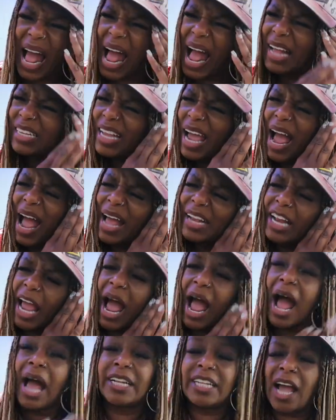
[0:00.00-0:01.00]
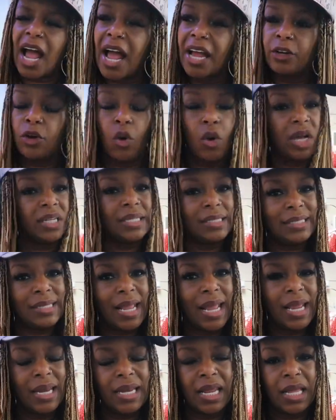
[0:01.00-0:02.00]
I, I, I, I don't
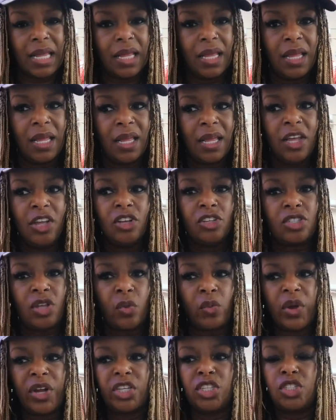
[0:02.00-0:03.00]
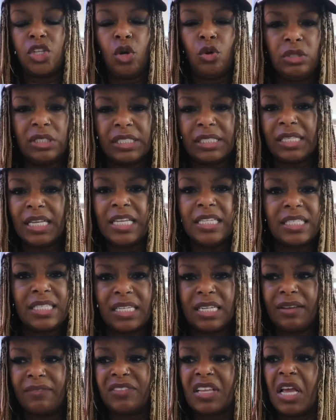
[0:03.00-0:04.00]
understand it. So we're so
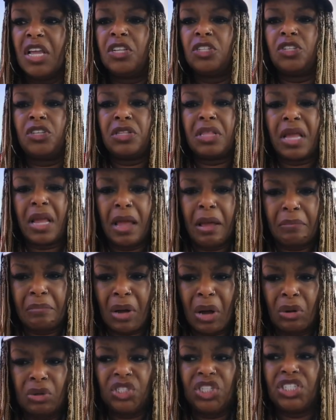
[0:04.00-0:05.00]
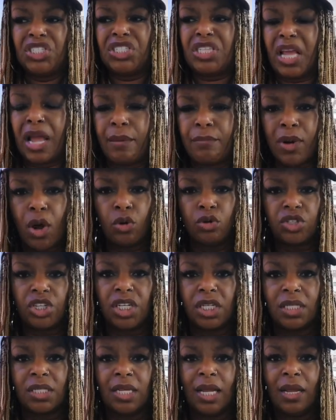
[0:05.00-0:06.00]
sensitive to their emotions, their
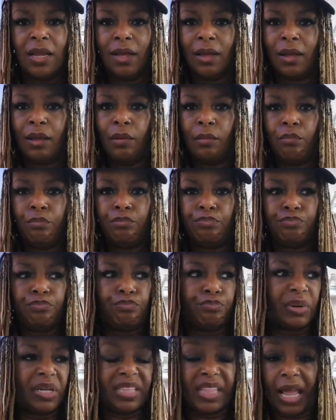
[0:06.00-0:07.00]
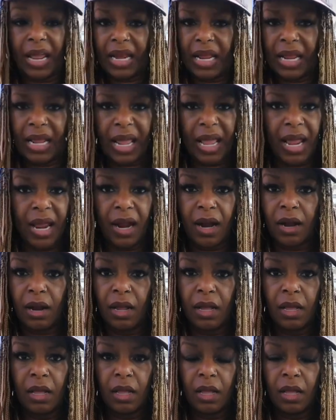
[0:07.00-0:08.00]
emotions, but they didn't care.
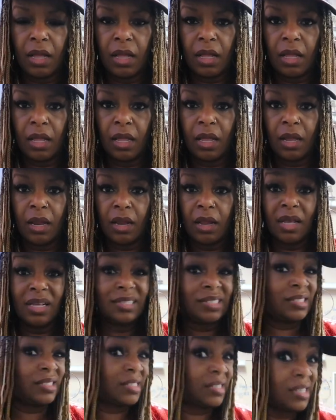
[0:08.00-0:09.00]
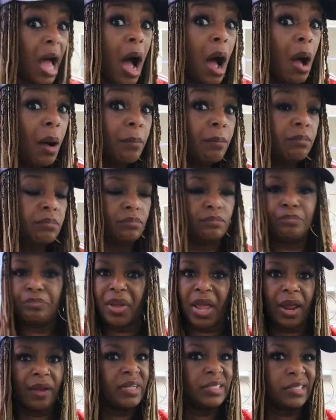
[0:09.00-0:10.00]
Some
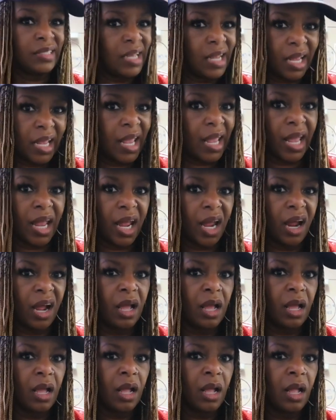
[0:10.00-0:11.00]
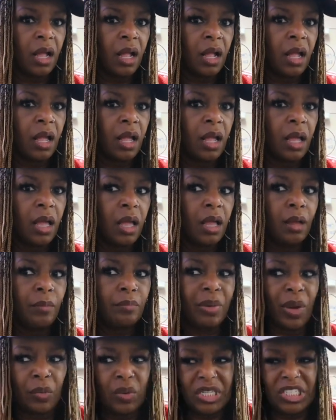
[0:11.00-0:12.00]
parents didn't care,
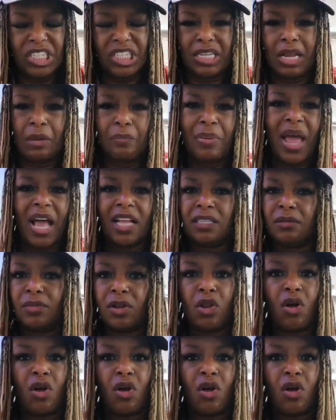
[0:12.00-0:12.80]
but we're just gonna pass them